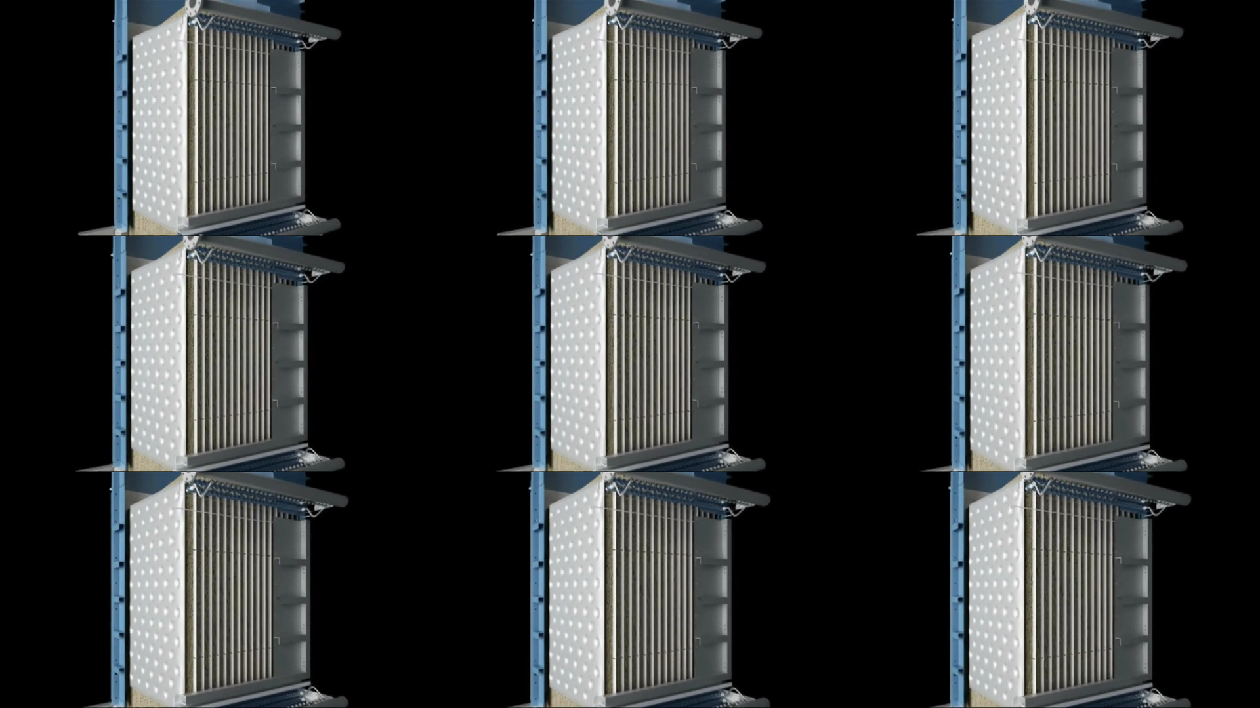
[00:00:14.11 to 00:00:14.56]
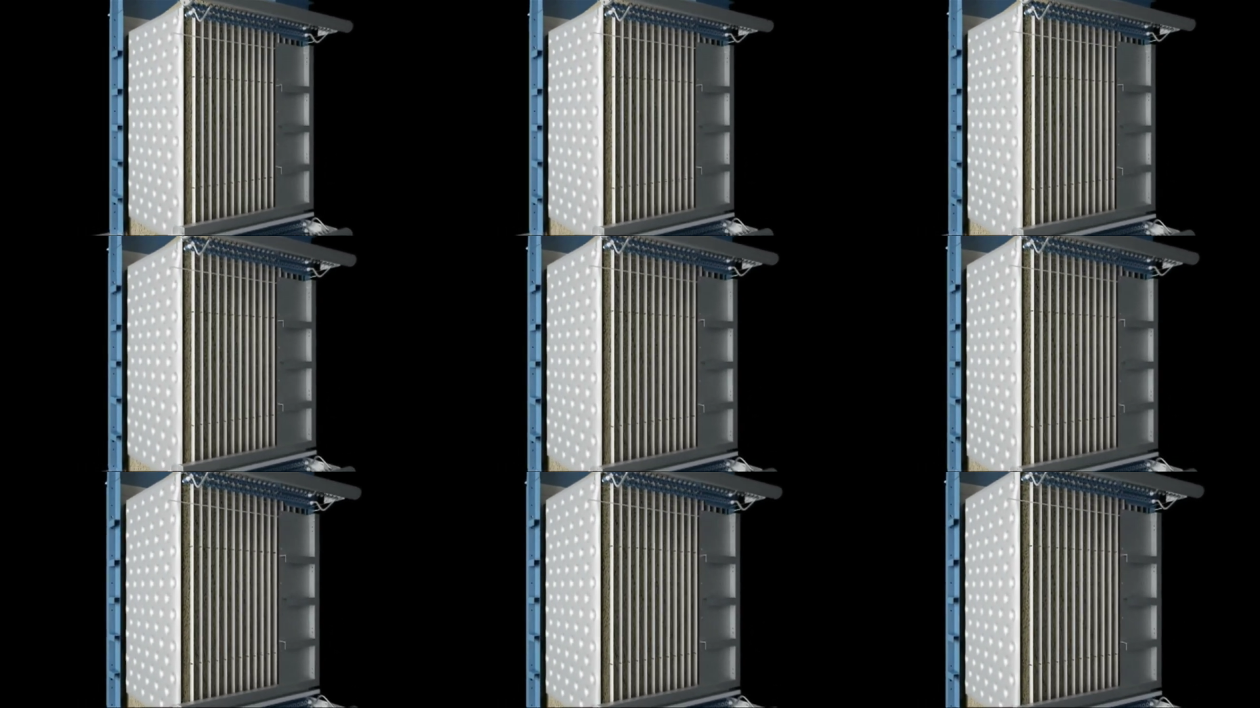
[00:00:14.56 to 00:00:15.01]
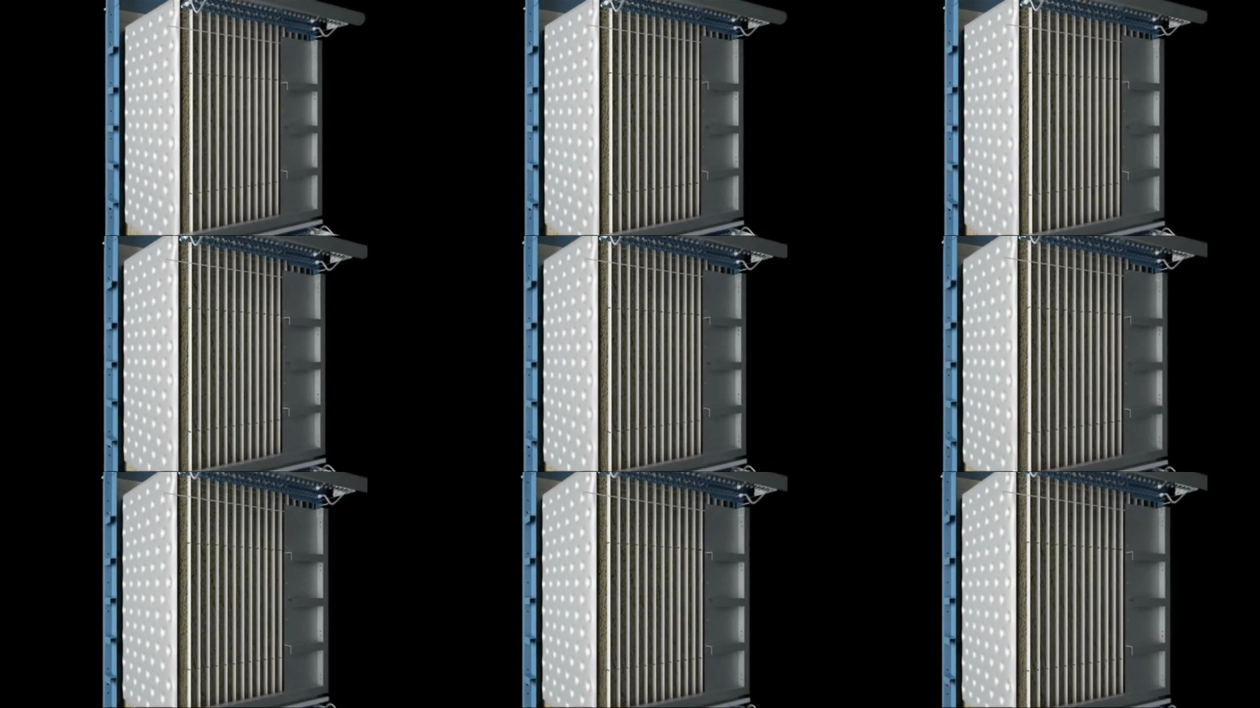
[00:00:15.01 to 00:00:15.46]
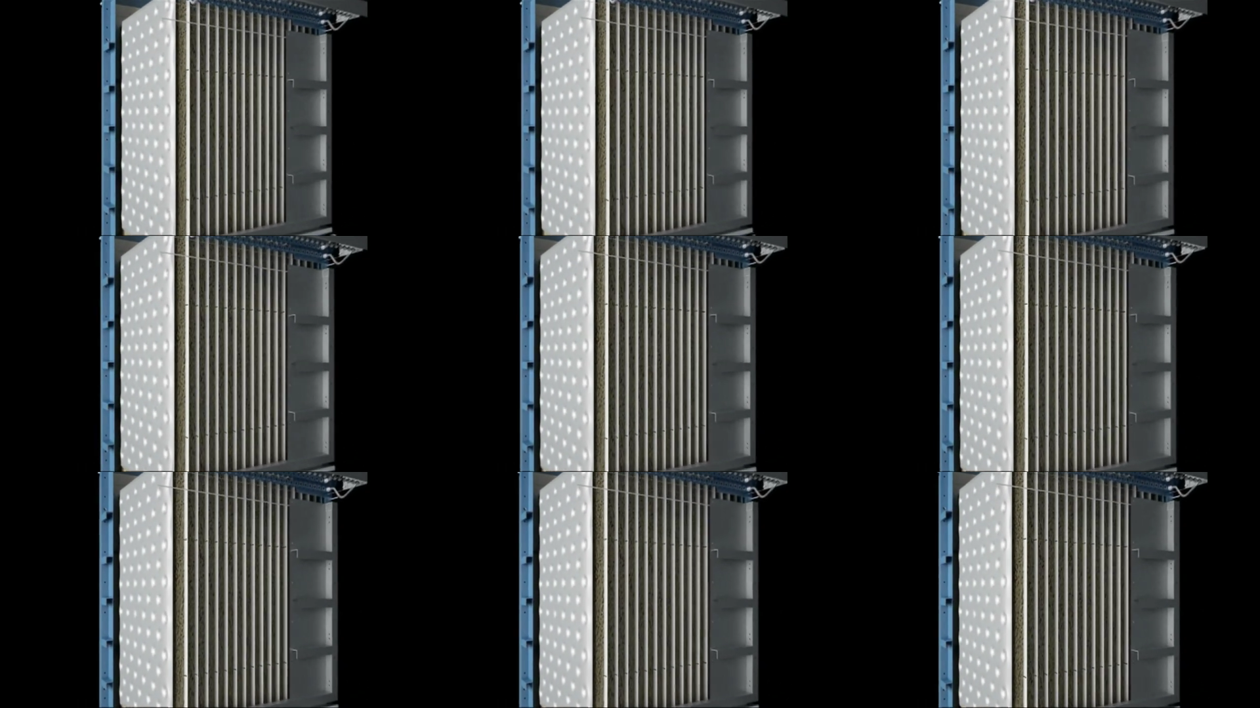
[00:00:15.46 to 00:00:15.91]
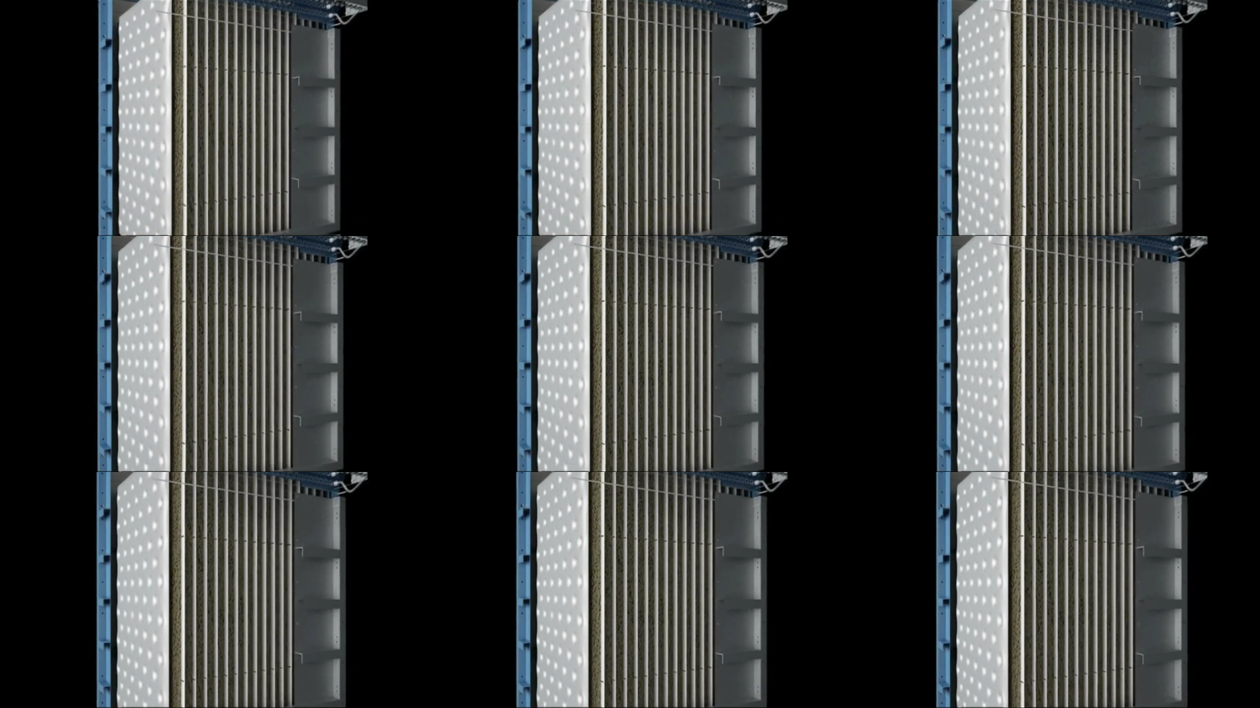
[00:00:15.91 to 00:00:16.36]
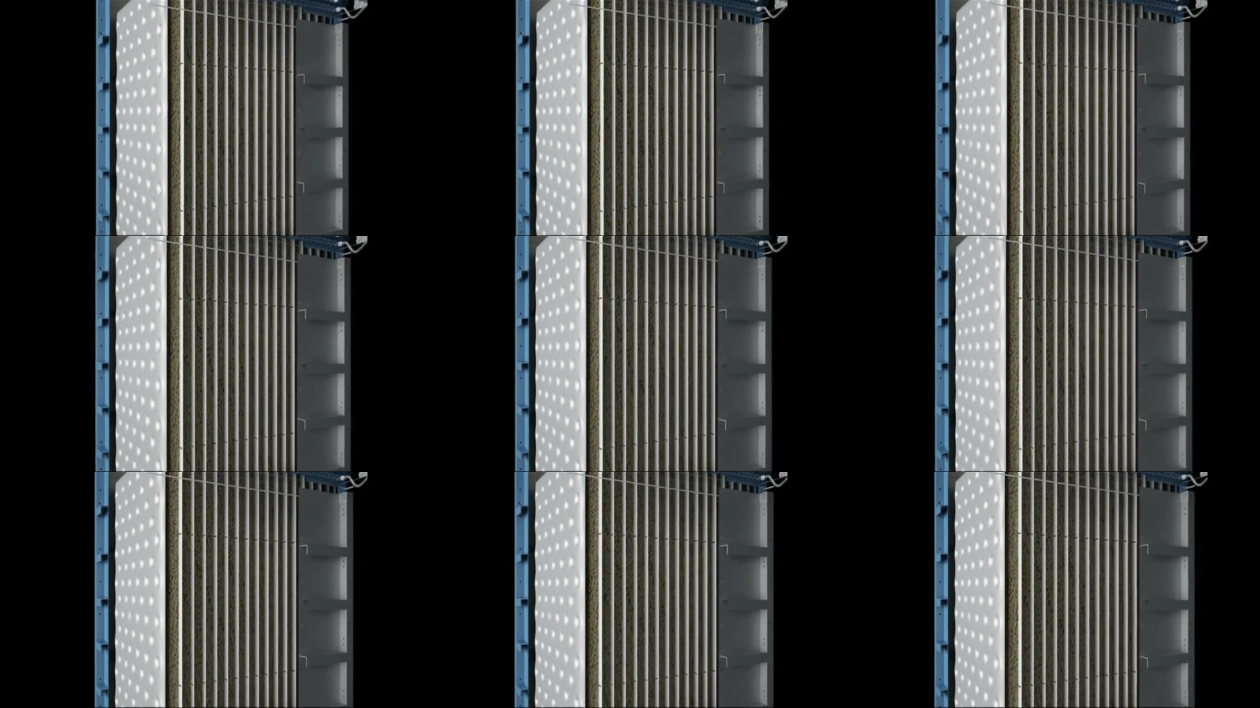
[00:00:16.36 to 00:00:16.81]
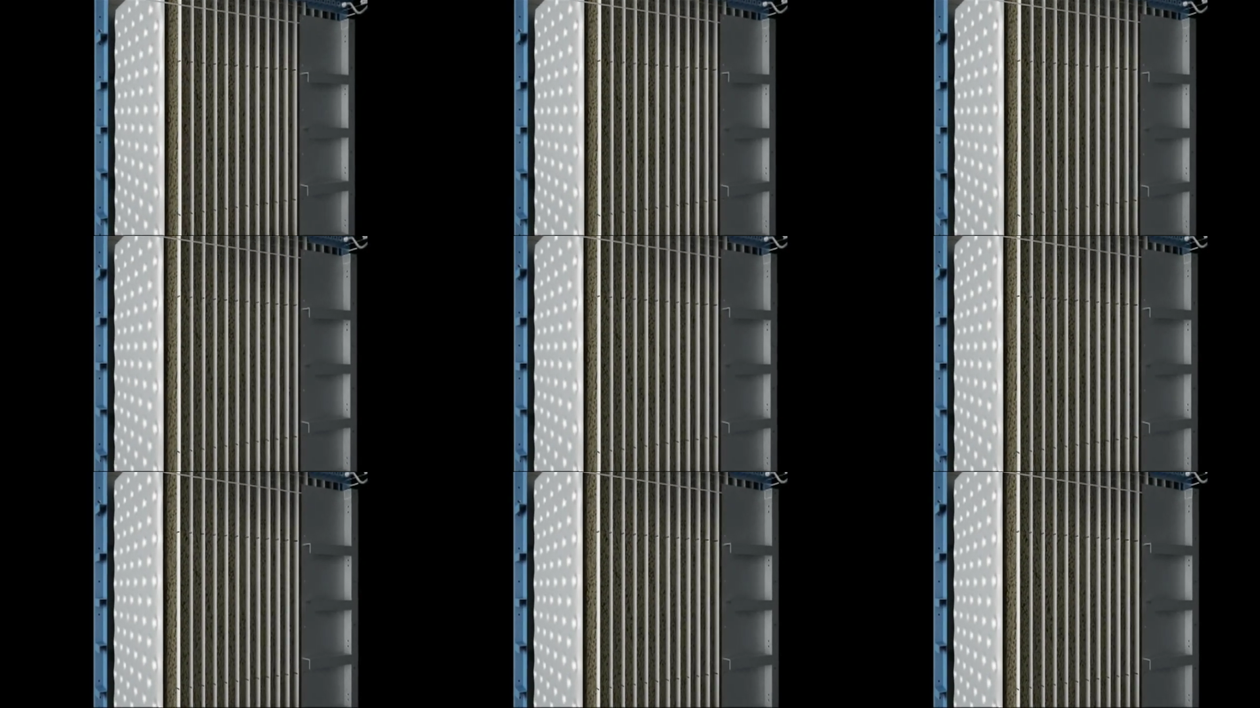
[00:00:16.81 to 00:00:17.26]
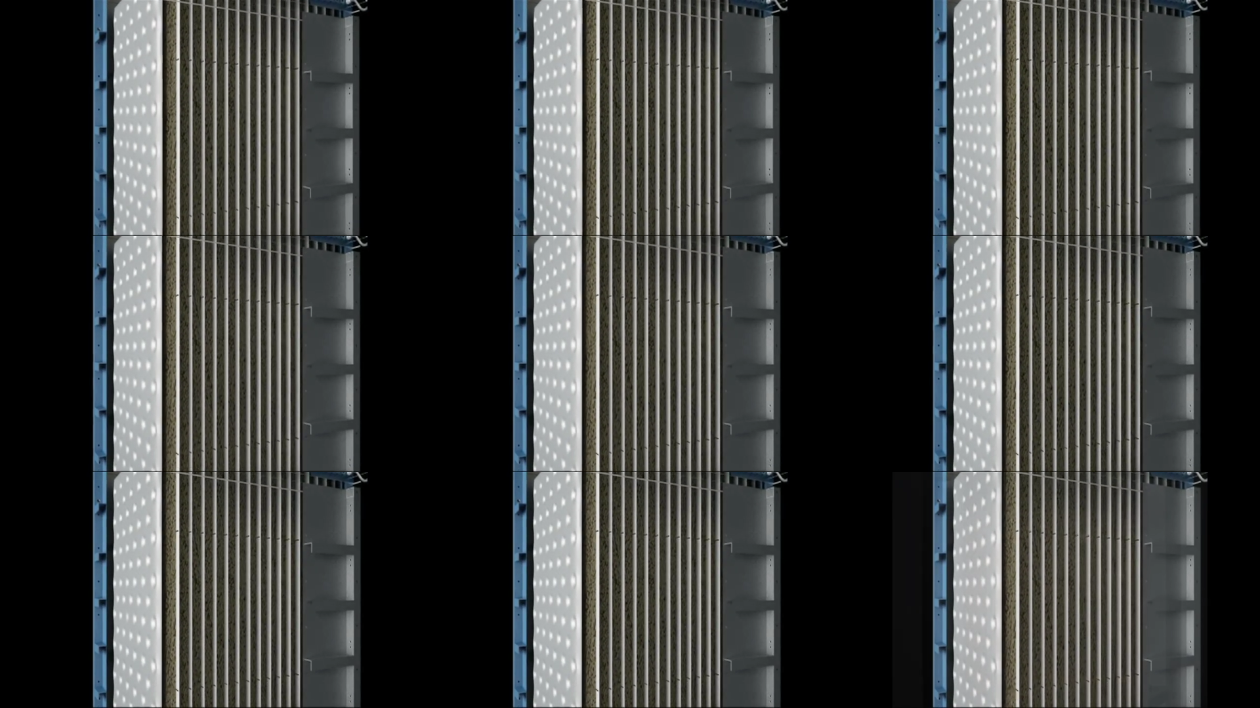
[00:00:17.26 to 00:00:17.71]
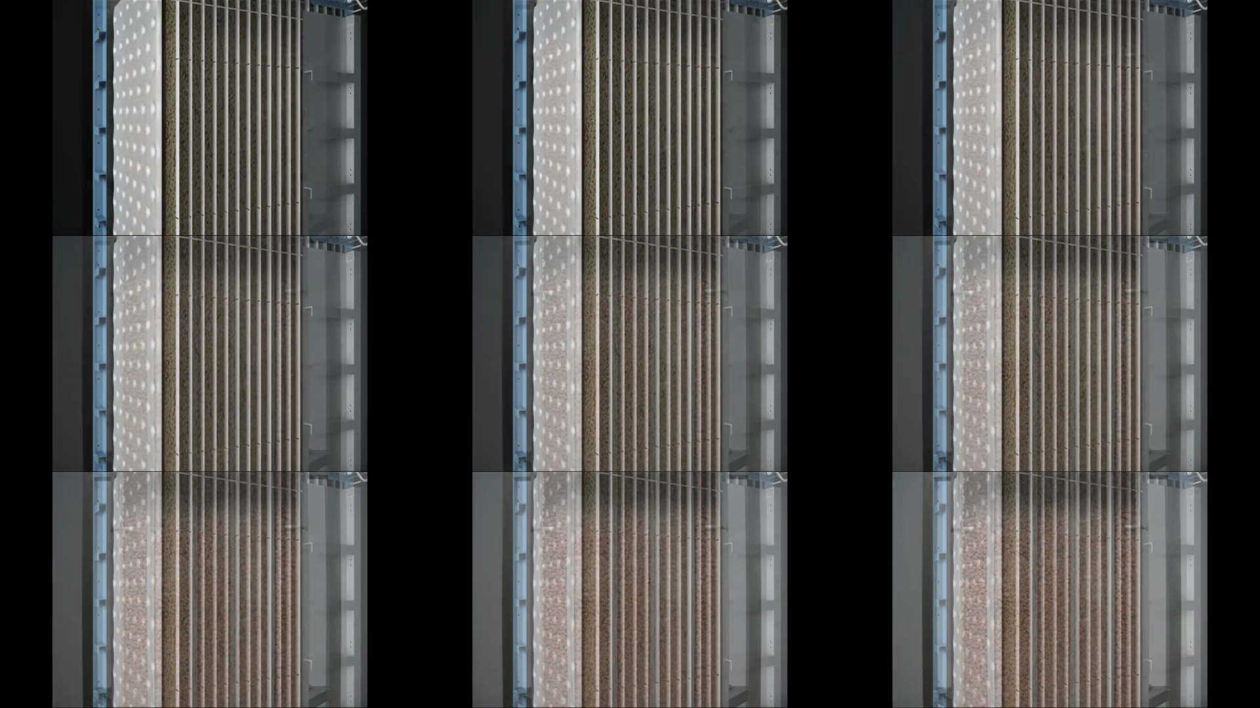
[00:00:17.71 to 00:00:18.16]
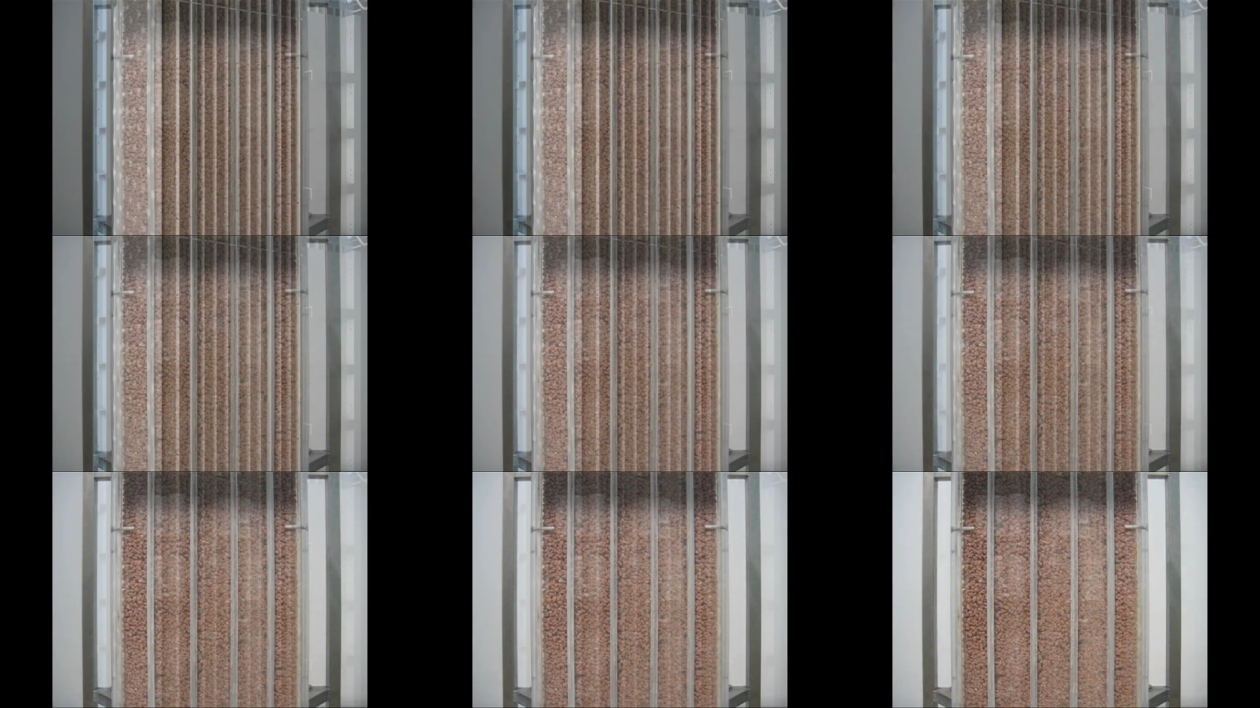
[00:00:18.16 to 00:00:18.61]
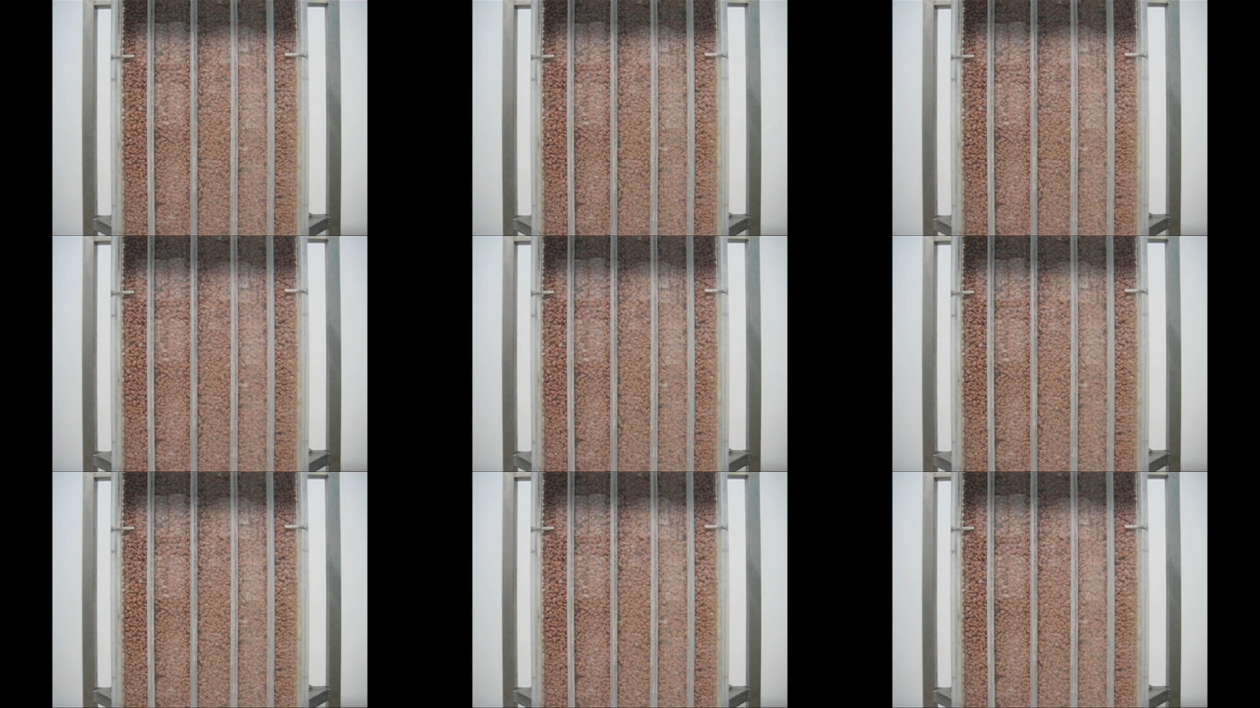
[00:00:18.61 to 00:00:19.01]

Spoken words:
No face is visible, so there are no lips to read.